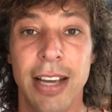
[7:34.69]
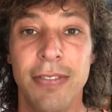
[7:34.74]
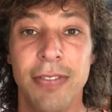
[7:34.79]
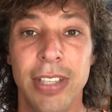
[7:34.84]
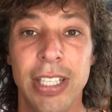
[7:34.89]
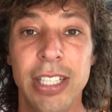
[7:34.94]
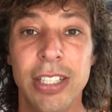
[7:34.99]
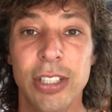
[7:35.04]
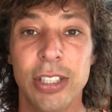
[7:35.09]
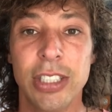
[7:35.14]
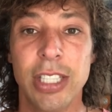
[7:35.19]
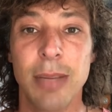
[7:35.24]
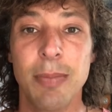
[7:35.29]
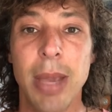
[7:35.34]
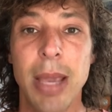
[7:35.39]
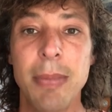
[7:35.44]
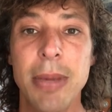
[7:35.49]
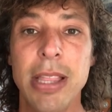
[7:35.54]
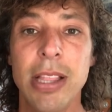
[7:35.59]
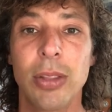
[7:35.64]
ears. And
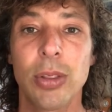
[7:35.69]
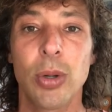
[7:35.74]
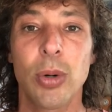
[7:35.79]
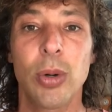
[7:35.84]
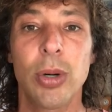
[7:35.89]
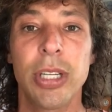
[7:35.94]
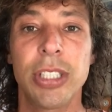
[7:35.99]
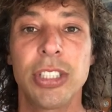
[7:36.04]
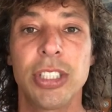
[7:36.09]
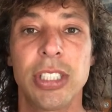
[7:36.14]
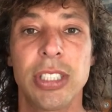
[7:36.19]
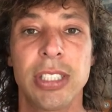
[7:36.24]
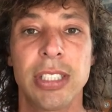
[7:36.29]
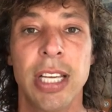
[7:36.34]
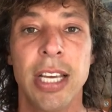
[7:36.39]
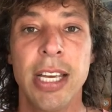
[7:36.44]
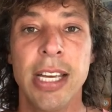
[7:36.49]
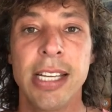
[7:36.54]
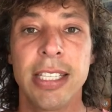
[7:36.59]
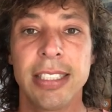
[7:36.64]
maybe the Lord is just
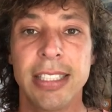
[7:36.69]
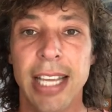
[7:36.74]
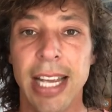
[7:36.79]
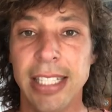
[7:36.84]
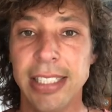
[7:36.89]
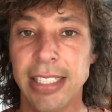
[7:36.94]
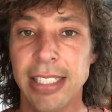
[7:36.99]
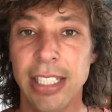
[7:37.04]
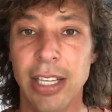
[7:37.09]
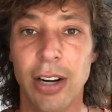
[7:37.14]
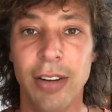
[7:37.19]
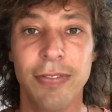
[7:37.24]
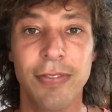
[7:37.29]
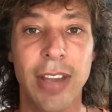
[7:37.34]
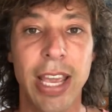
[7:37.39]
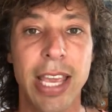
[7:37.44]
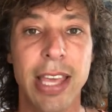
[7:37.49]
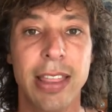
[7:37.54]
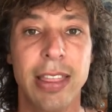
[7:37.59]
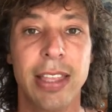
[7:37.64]
testing our
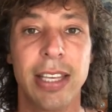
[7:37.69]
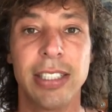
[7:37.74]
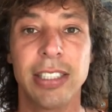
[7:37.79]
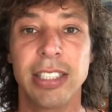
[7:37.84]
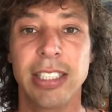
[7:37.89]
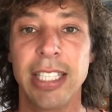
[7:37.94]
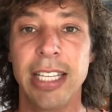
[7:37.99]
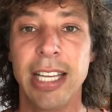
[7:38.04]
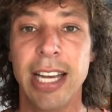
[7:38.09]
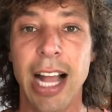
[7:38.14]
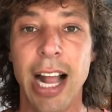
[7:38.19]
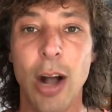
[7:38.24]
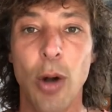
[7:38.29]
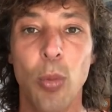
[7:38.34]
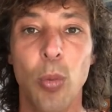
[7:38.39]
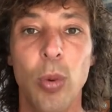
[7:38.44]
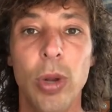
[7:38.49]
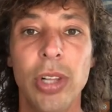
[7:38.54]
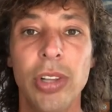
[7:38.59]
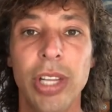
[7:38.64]
faith. He's seeing how
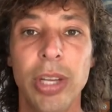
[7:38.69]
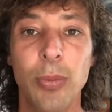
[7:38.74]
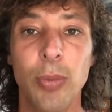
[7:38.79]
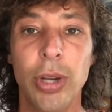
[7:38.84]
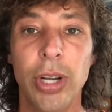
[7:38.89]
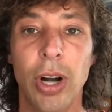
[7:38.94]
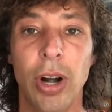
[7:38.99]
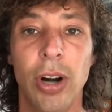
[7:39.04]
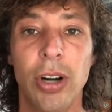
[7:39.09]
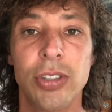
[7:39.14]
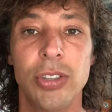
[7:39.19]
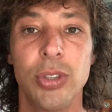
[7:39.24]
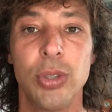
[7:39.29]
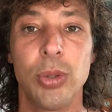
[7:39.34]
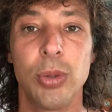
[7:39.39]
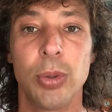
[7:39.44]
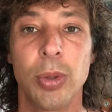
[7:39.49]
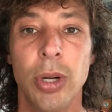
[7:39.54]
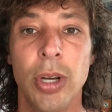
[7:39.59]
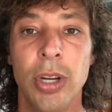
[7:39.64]
willing we are
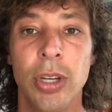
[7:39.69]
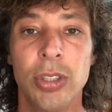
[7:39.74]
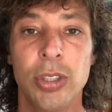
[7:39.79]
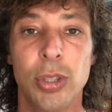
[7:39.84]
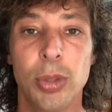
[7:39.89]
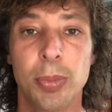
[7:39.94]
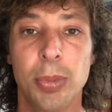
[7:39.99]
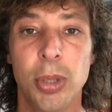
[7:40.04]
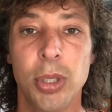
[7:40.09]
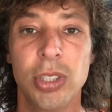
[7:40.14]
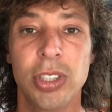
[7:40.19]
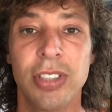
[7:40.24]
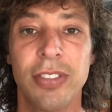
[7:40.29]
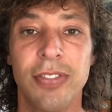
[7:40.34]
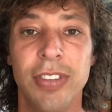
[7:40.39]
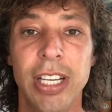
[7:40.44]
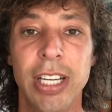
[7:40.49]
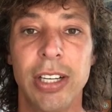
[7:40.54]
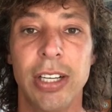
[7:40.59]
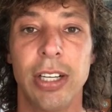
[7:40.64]
to
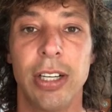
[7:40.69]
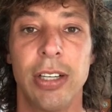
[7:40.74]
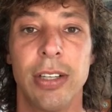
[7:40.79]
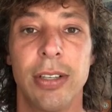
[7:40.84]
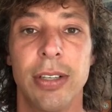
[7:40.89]
persevere